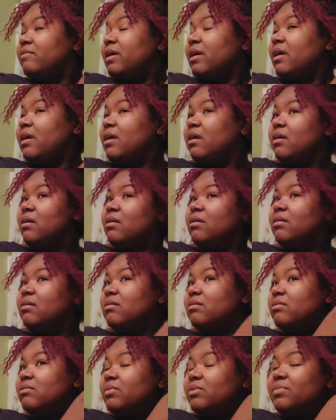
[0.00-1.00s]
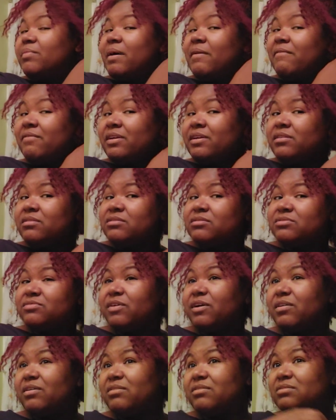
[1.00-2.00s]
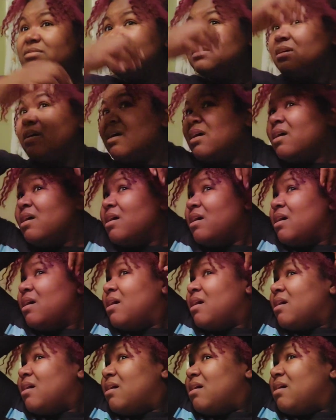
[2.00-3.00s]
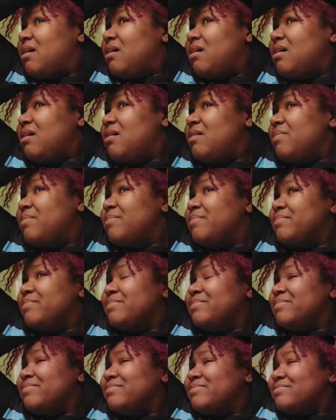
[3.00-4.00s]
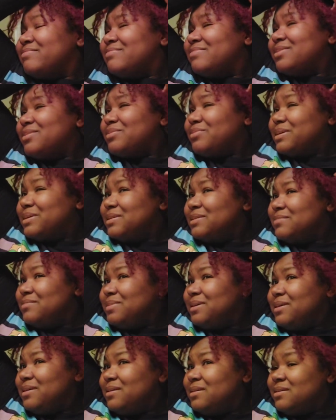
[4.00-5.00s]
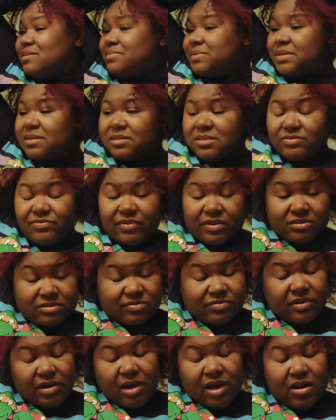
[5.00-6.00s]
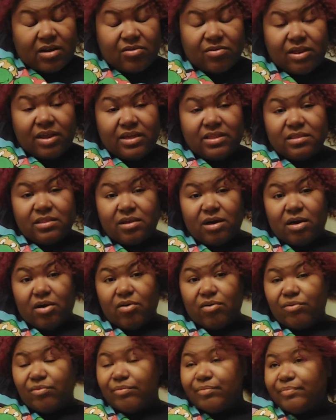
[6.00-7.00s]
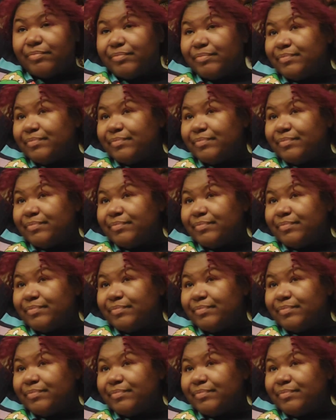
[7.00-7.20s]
hair with my fingers first. The reason being is because, first of all, I don't like the comb.